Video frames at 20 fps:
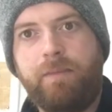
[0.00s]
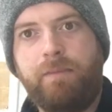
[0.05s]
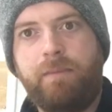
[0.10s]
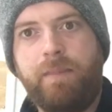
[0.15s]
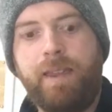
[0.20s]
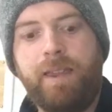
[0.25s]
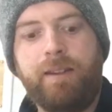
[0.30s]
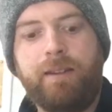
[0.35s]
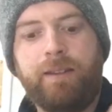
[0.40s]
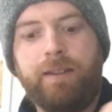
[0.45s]

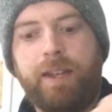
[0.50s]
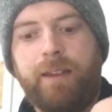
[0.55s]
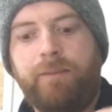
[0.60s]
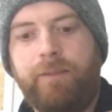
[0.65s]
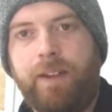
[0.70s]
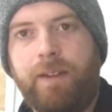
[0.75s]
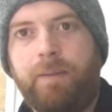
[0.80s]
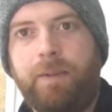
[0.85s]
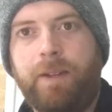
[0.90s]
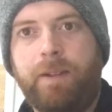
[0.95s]
My little knight
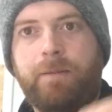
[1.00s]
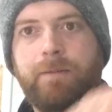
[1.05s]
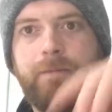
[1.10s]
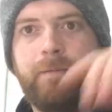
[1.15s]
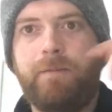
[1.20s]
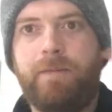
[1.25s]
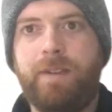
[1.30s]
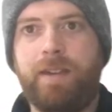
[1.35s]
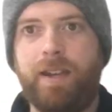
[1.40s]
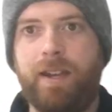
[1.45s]
family.
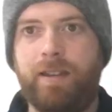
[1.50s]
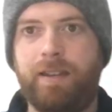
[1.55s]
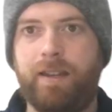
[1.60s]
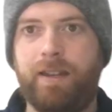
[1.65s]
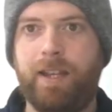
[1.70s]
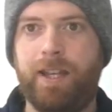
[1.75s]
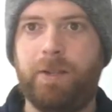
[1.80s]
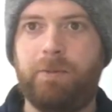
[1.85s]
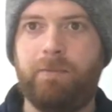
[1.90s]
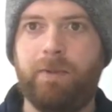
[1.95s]
And then
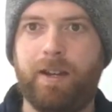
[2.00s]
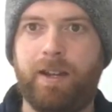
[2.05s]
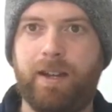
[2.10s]
his,